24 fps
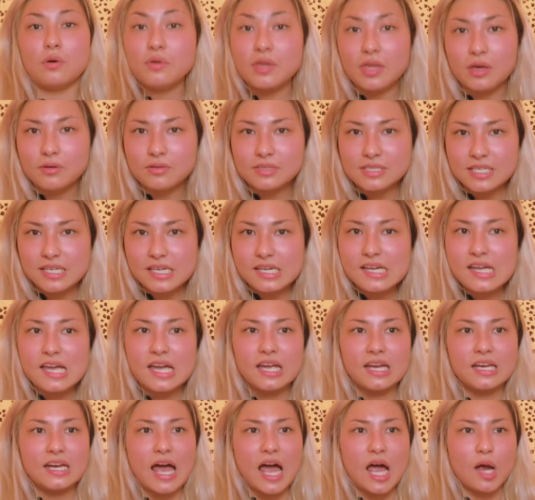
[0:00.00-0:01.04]
guilty,
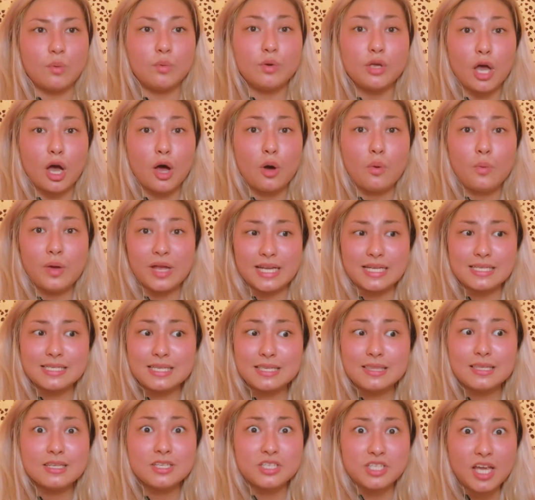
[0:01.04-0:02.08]
and I would go into
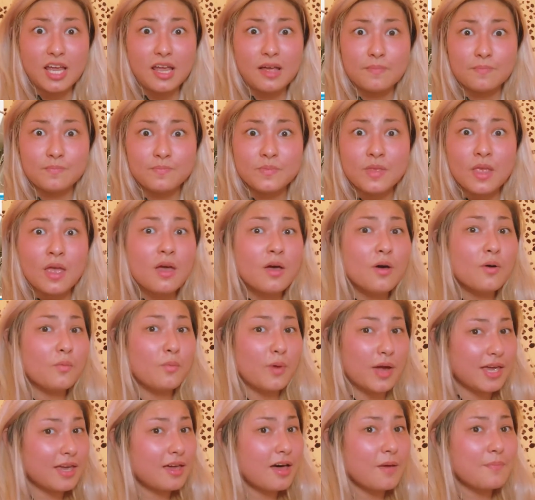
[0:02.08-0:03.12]
the gym,
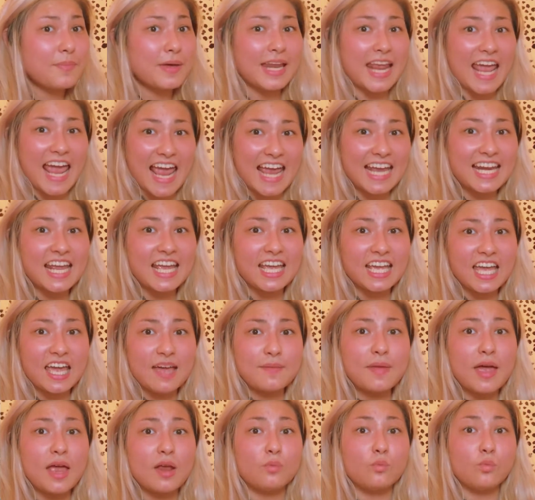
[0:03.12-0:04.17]
wake up at 8 a.m.
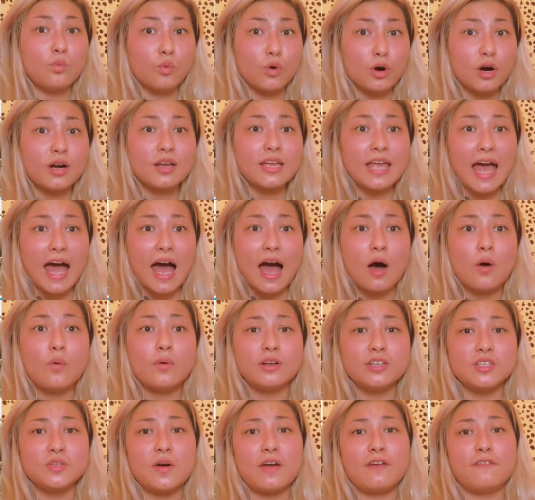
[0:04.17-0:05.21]
and work out
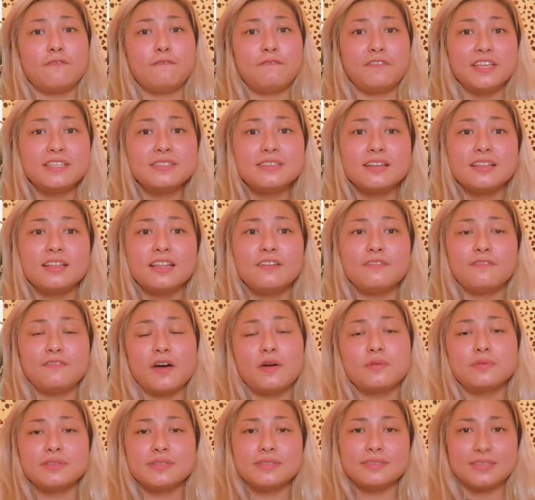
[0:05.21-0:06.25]
until I physically
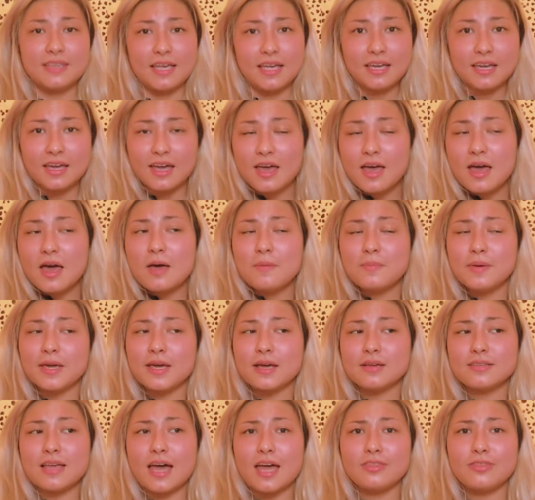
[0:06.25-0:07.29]
felt sick because
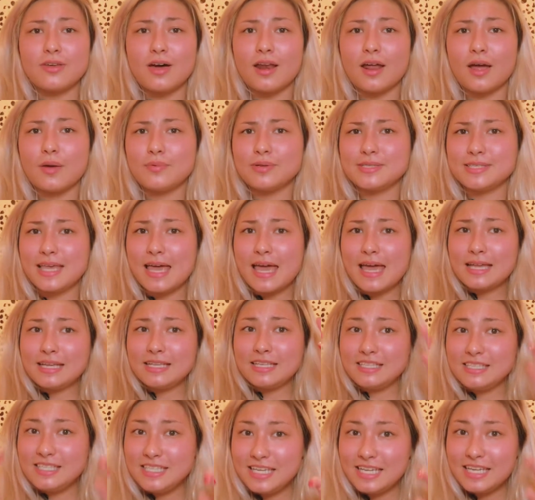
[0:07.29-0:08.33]
I thought I was
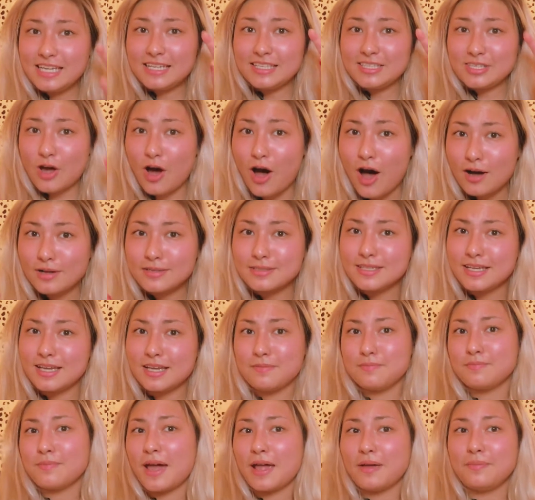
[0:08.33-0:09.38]
detoxing
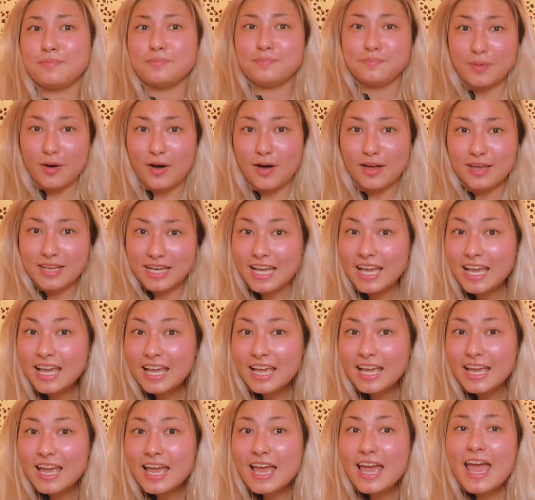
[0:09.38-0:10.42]
my body
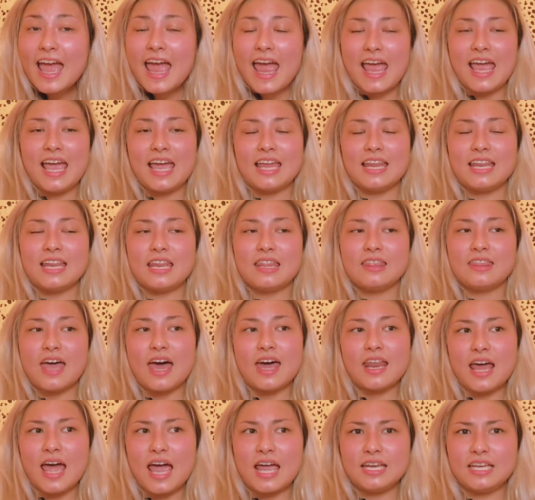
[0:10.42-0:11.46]
and that
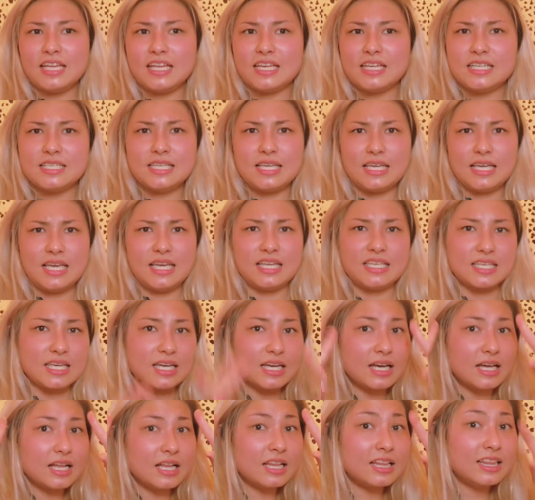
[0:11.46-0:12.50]
I needed to eat
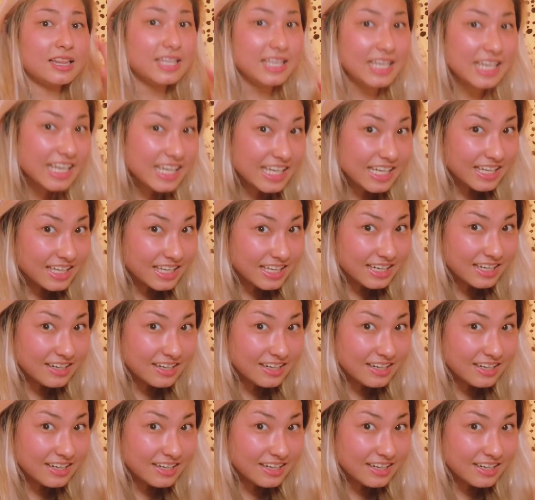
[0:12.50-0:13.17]
clean.